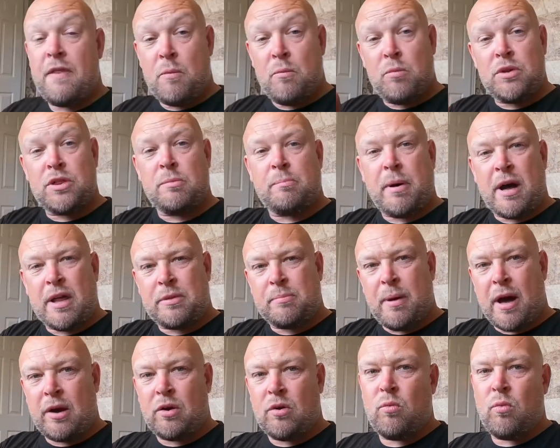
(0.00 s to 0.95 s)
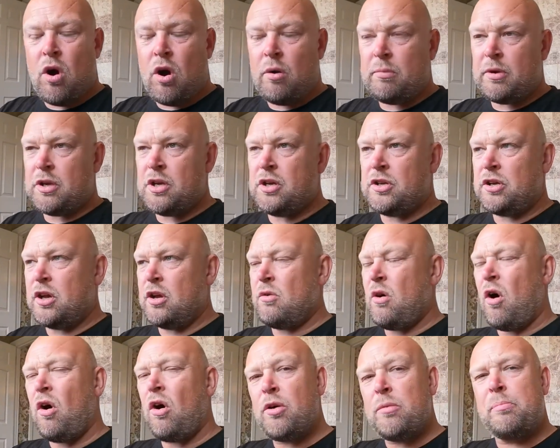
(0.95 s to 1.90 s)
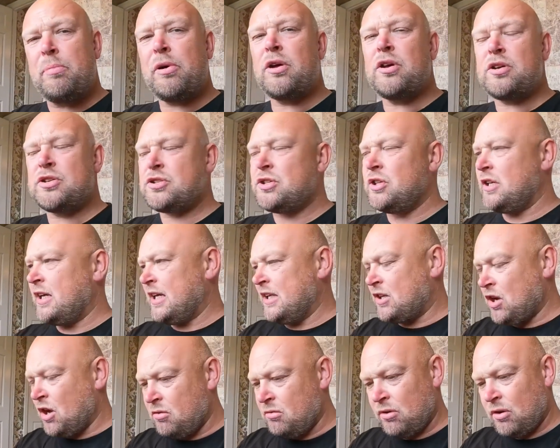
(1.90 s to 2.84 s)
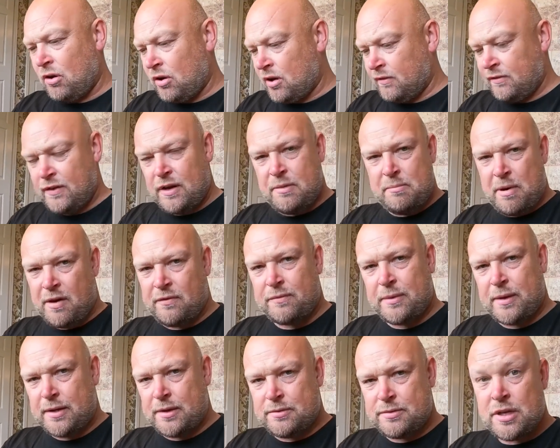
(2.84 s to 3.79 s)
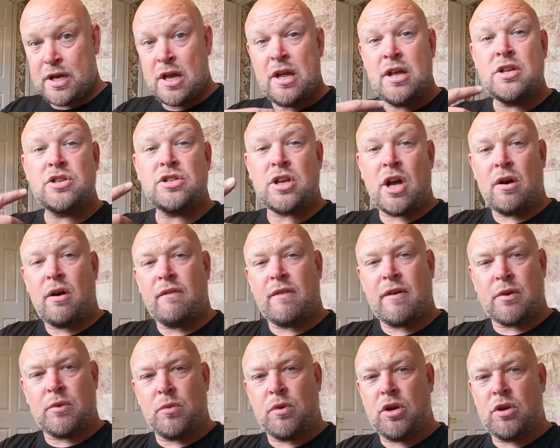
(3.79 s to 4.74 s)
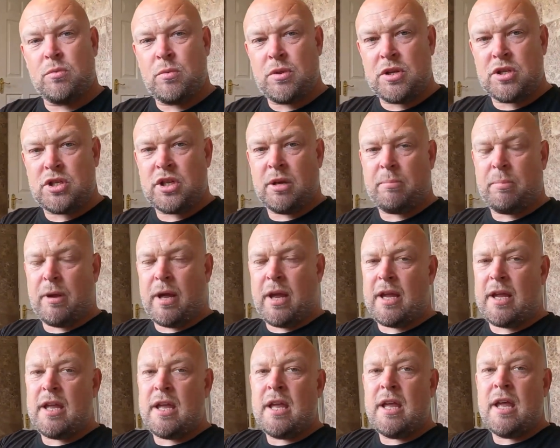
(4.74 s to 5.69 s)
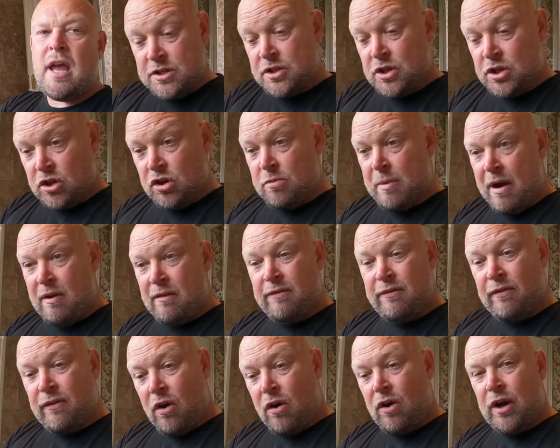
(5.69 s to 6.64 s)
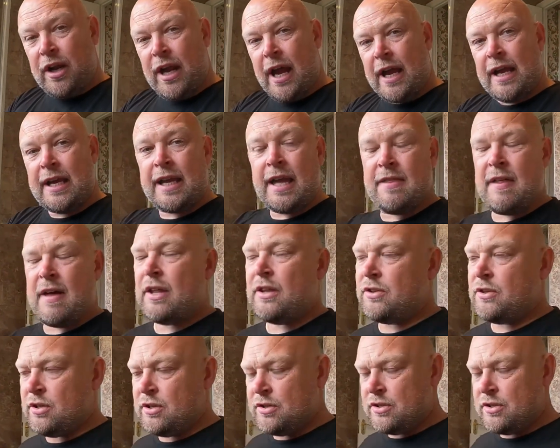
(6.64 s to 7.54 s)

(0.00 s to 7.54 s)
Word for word: And then with the bath panel, what I'm going to do, I personally don't like fitting bath panels. So I've had a word with the chippy. He's going to come out Friday and get that